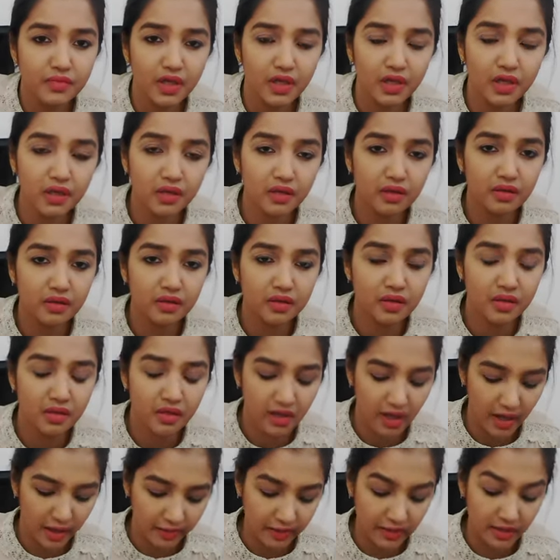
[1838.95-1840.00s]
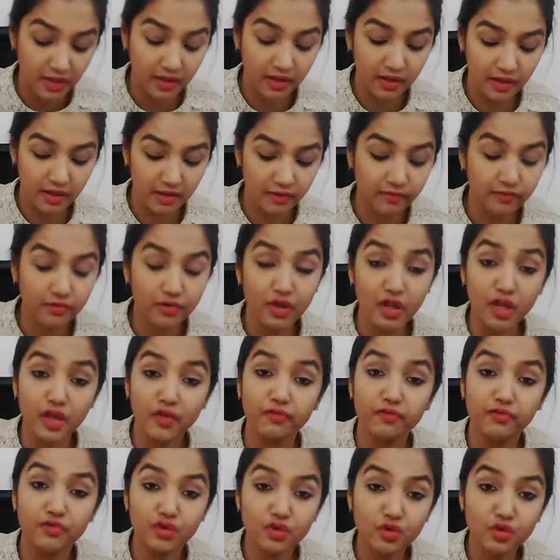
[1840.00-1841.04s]
Yeah? And if
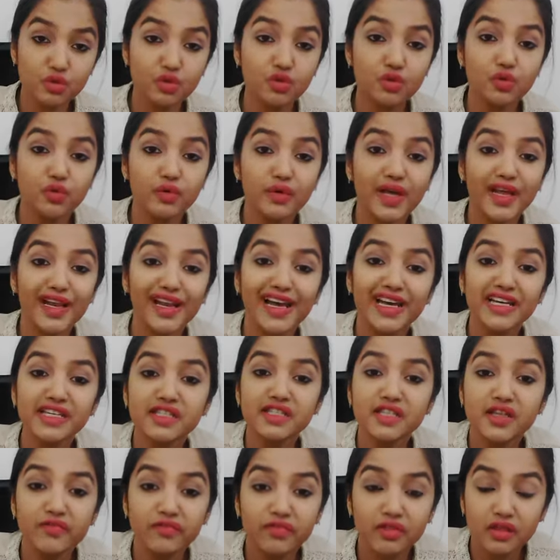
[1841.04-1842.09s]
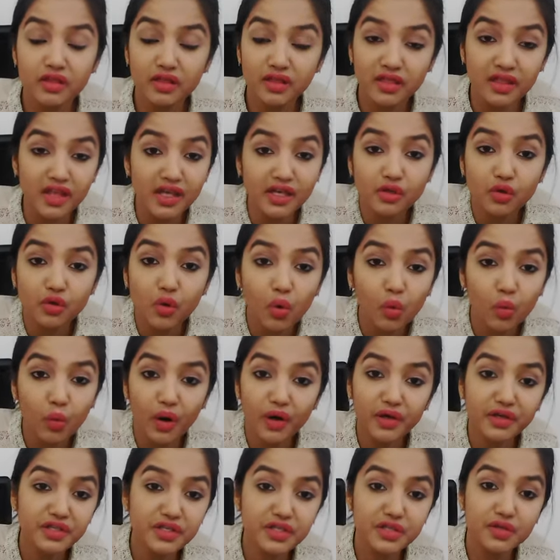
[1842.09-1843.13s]
you do realize if they don't
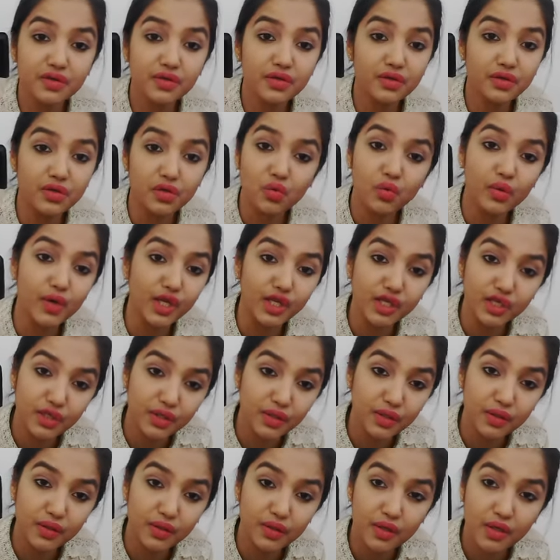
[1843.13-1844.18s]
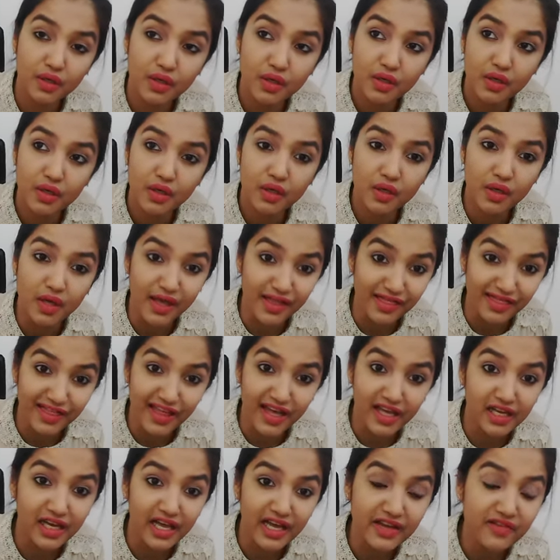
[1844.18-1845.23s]
want you in
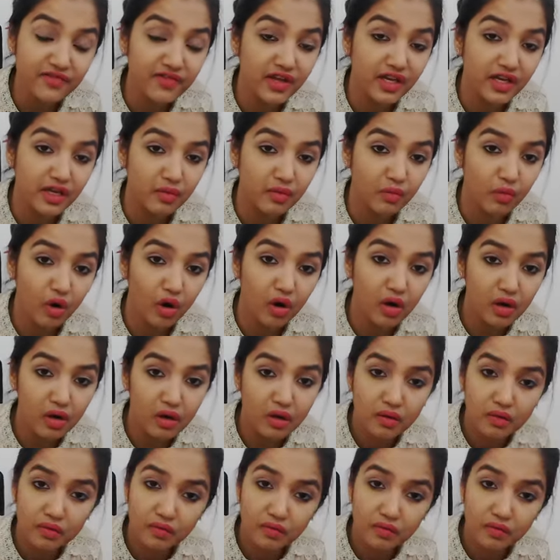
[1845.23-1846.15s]
their life anymore,